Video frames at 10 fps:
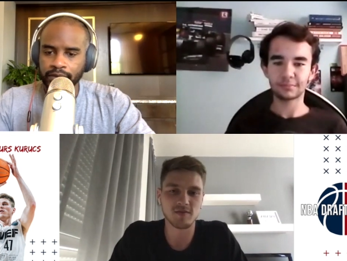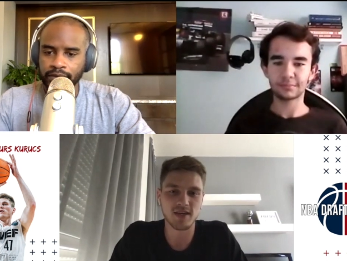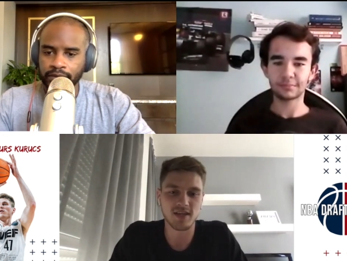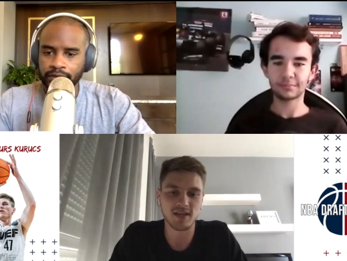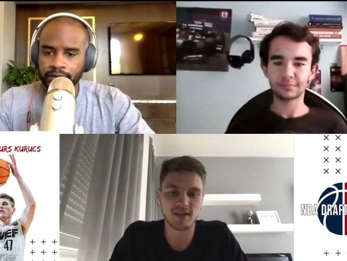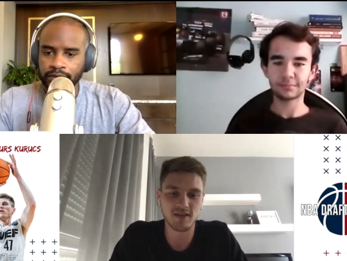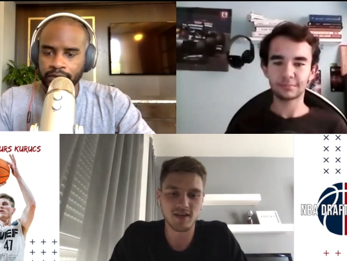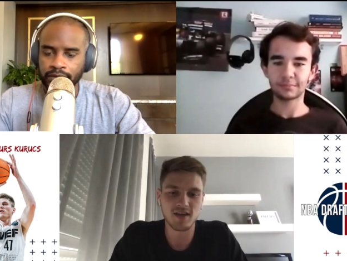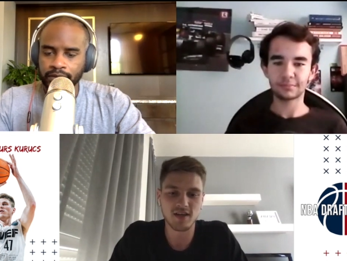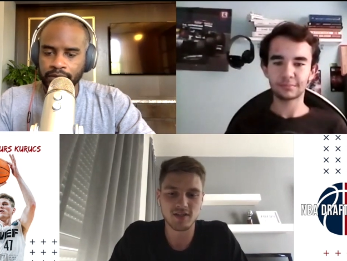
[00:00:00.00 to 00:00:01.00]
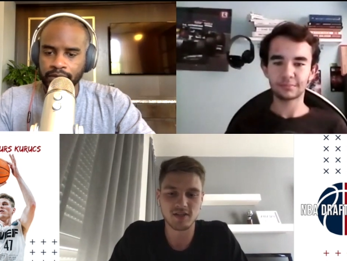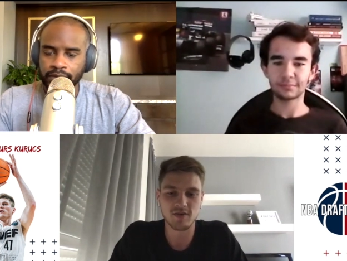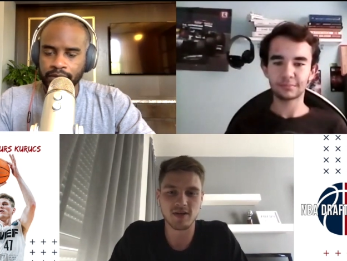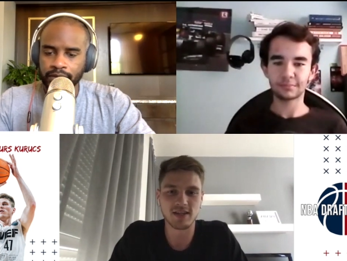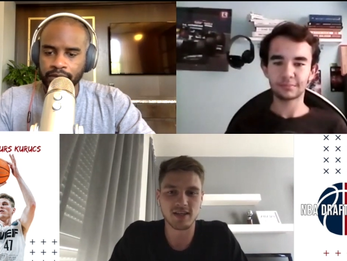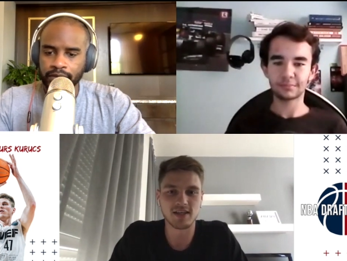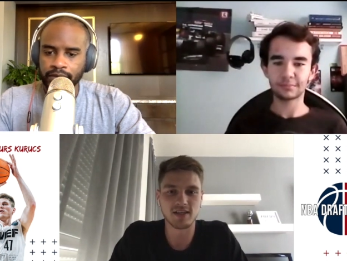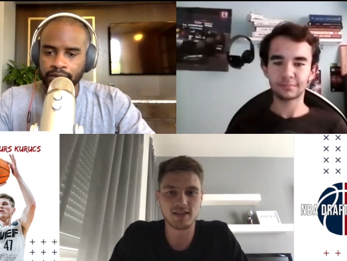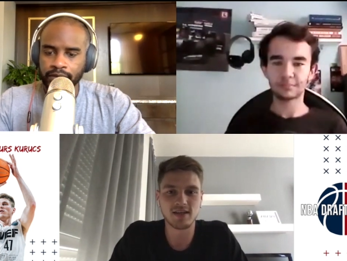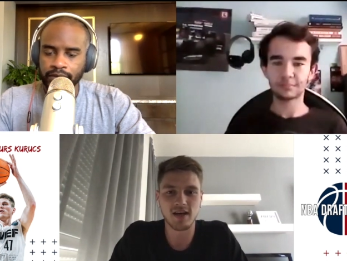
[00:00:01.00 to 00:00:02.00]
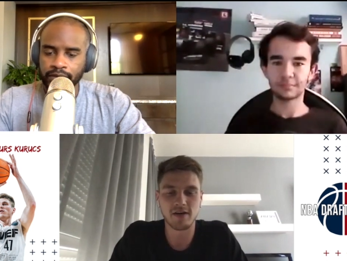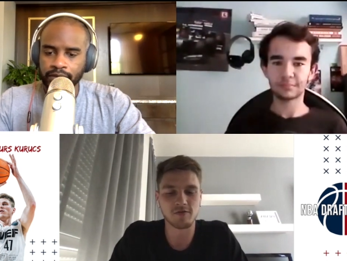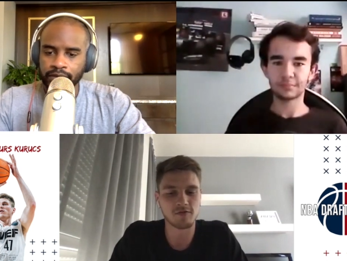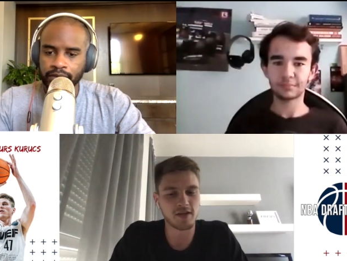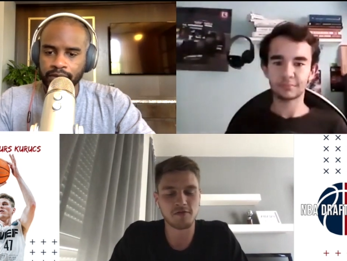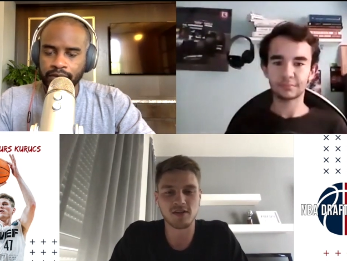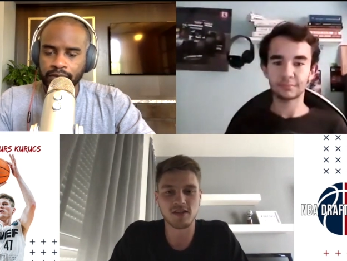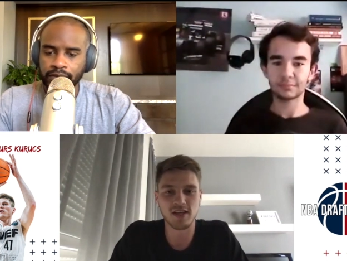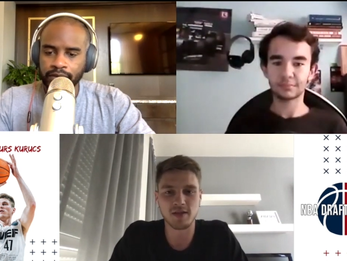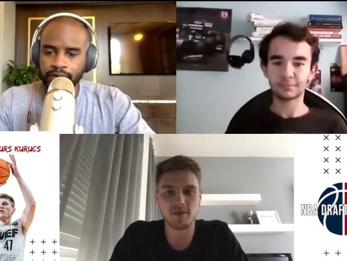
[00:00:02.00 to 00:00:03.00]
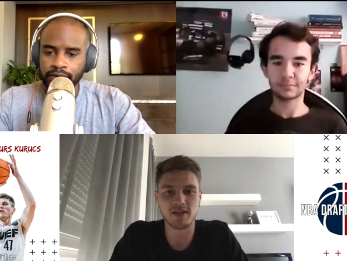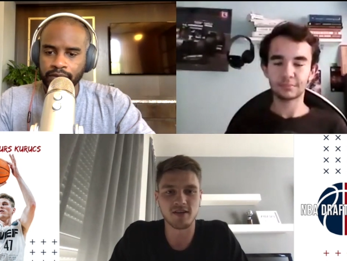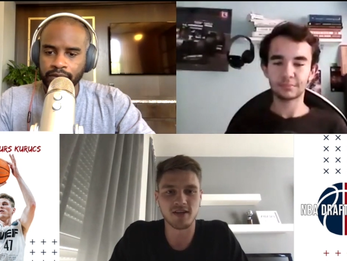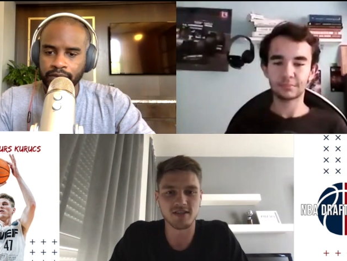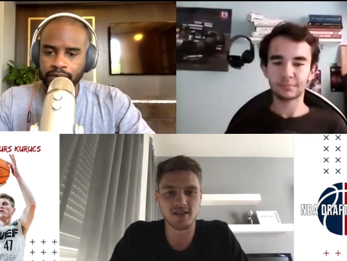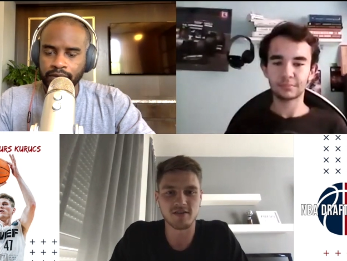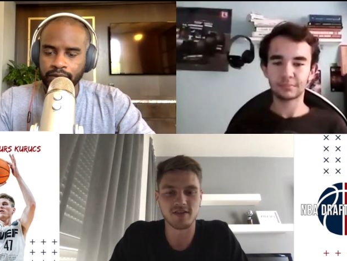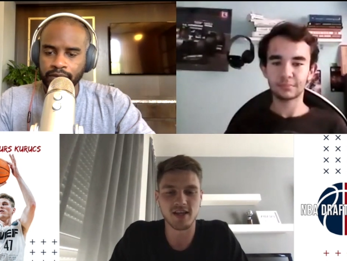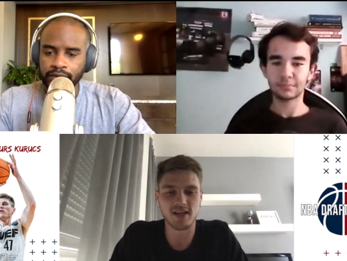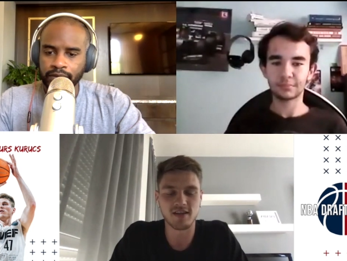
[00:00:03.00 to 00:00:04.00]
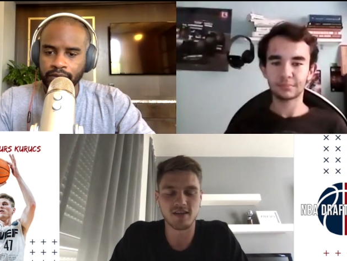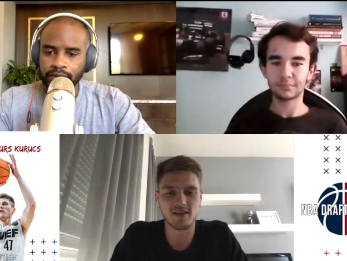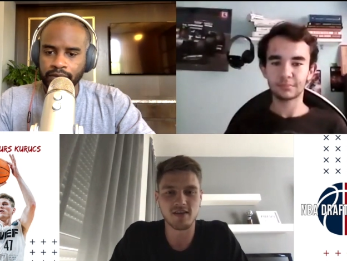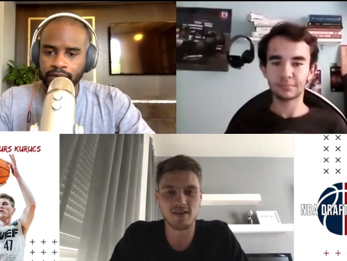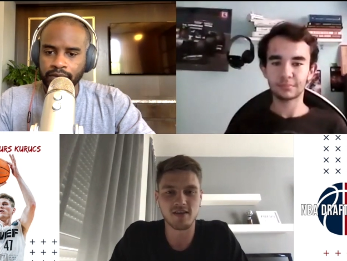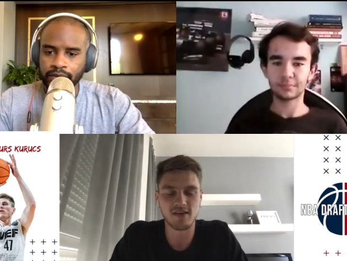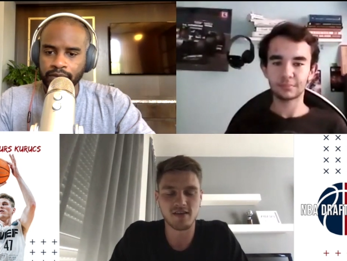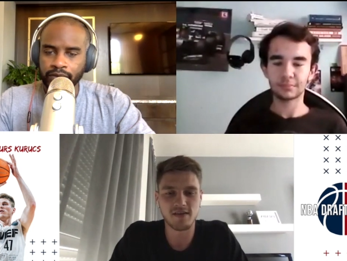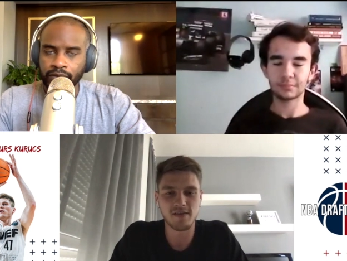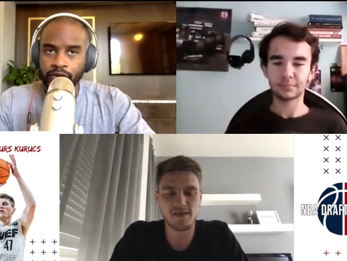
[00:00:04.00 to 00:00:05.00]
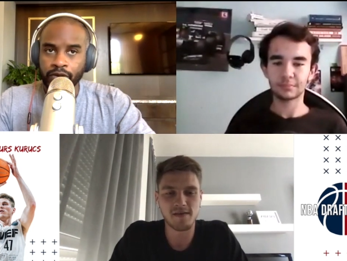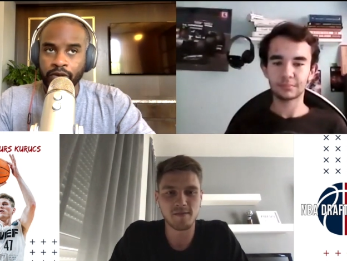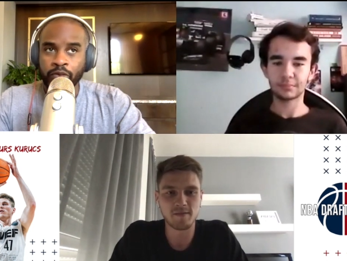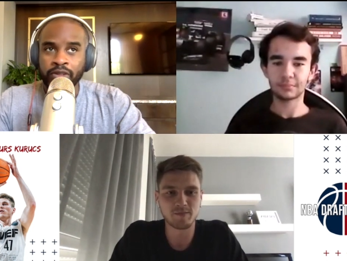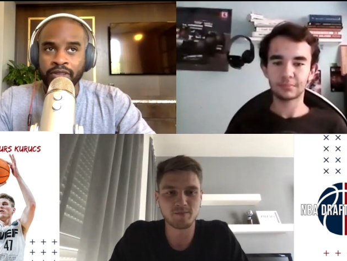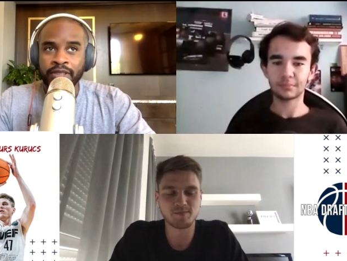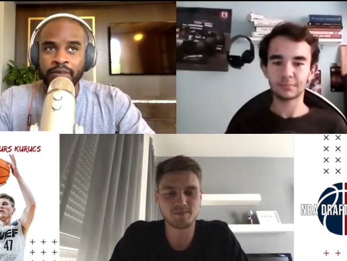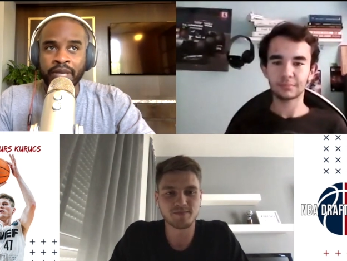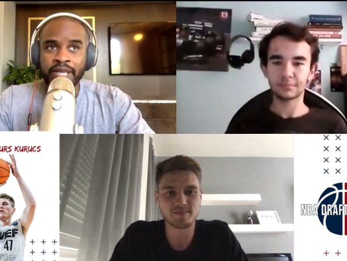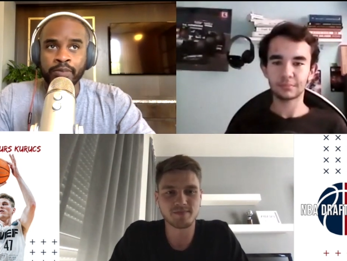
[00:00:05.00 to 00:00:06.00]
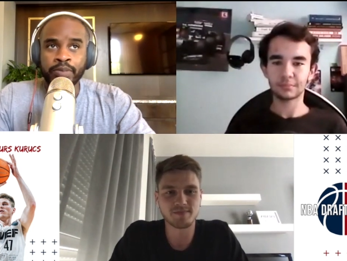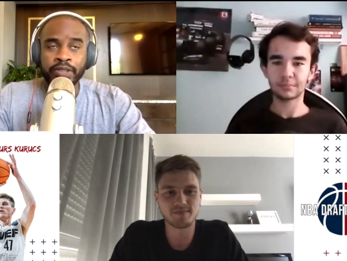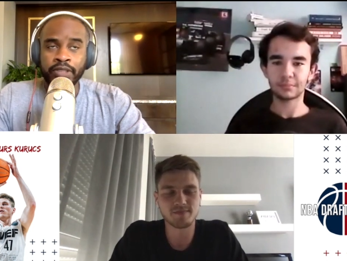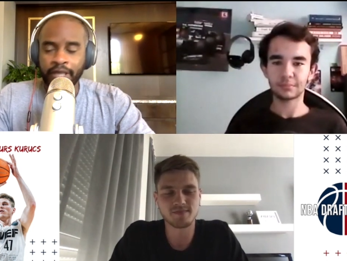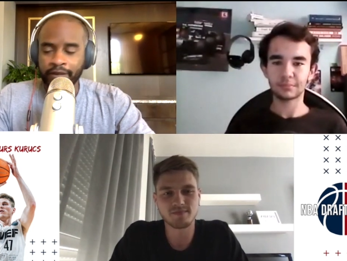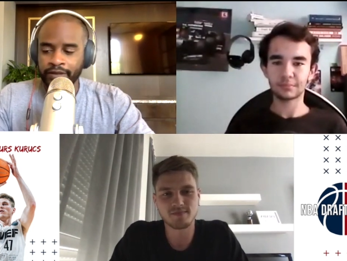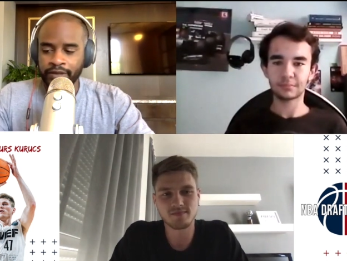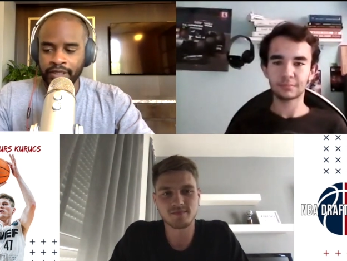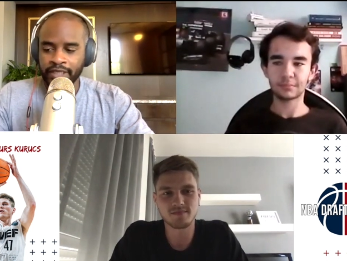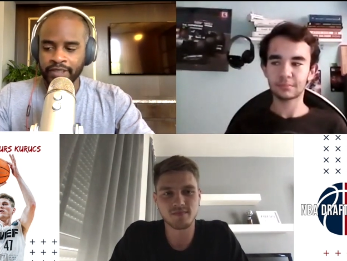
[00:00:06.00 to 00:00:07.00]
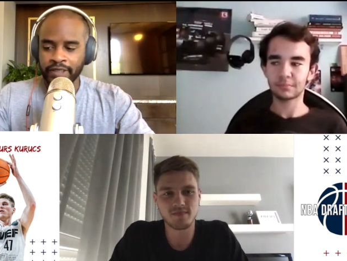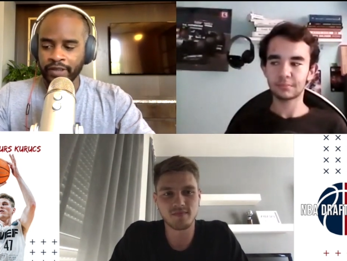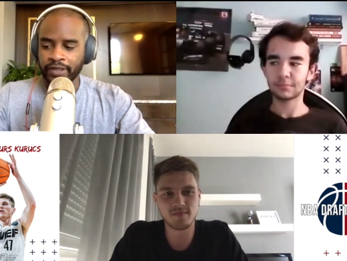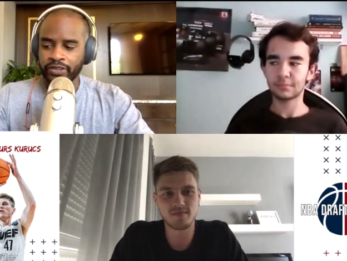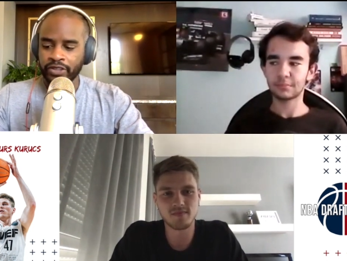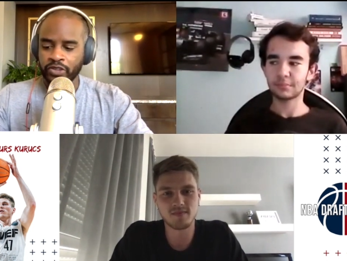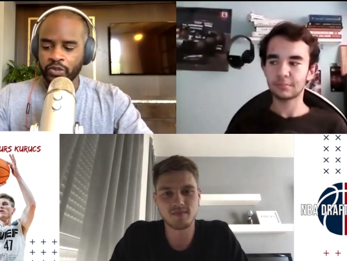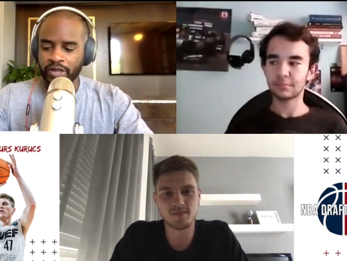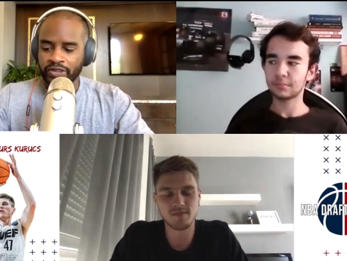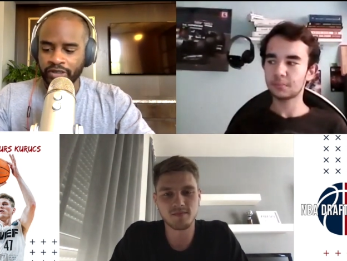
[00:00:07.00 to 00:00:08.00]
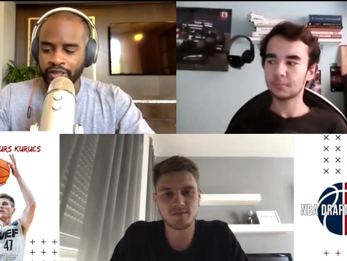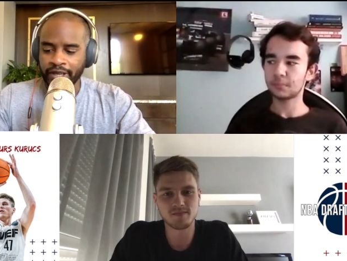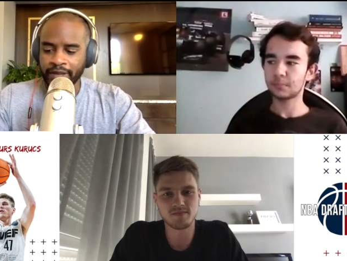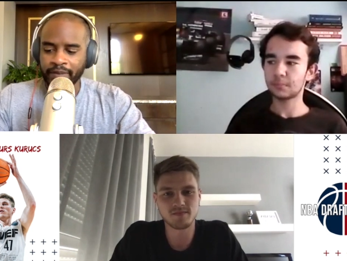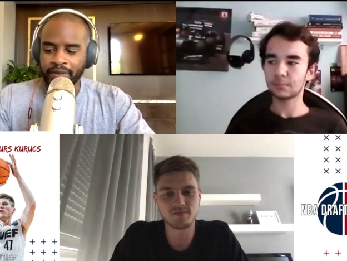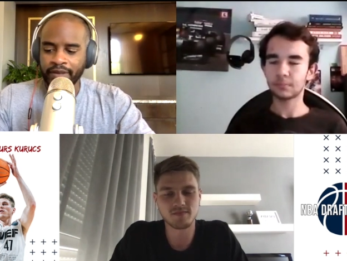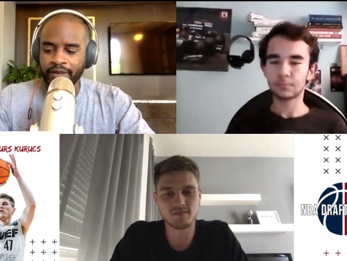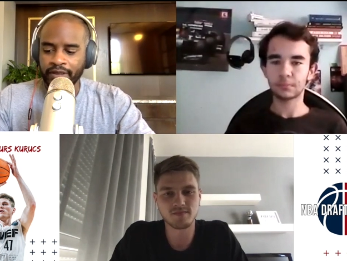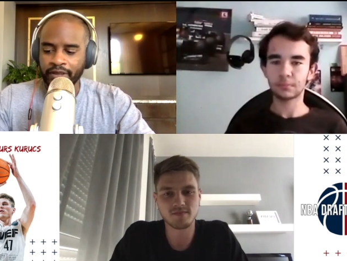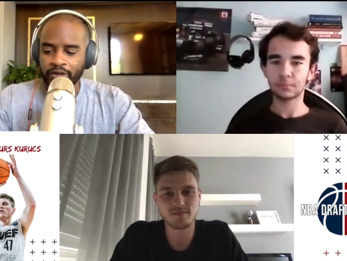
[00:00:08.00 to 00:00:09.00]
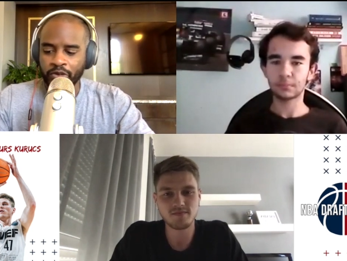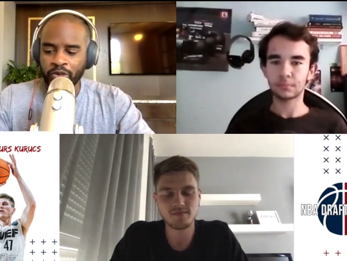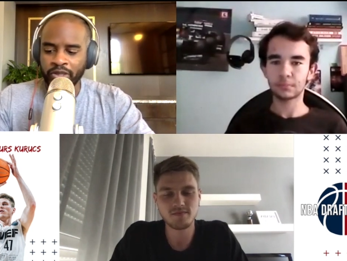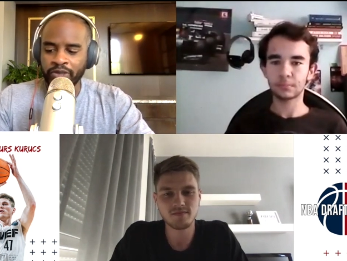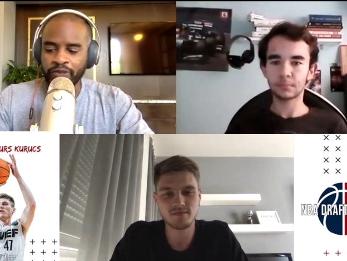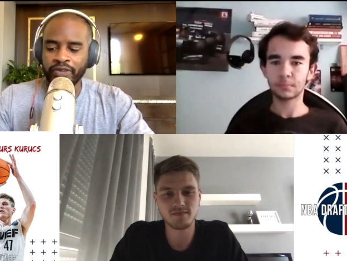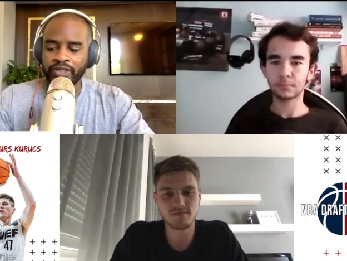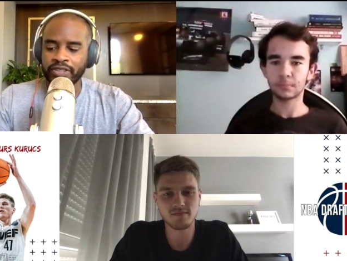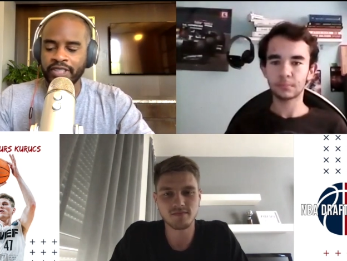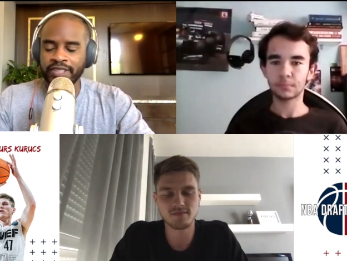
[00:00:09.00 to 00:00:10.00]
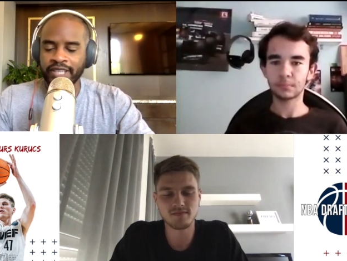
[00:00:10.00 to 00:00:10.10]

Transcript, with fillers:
Speaker 1: making. So I think I will definitely get better next year in that.
Speaker 2: Well, in my opinion, I, like I said, I've had a chance to watch your game. One of the first things I